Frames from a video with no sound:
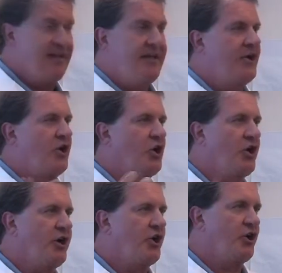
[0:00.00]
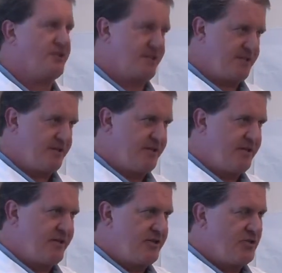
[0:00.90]
It hurts.
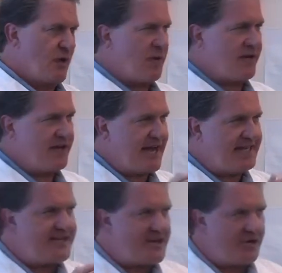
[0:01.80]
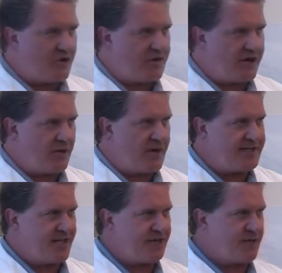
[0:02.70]
So why would a 19-year-old otherwise
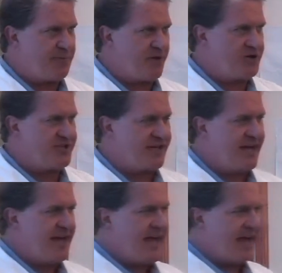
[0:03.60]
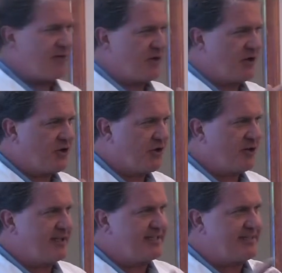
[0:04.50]
healthy person have a
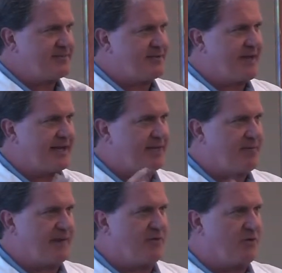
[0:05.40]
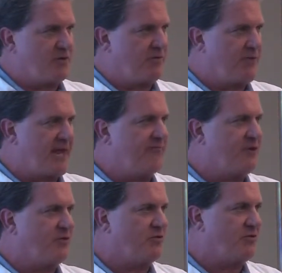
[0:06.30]
recurrently symptomatic and painful
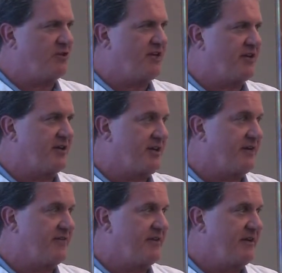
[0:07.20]
rotator cuff?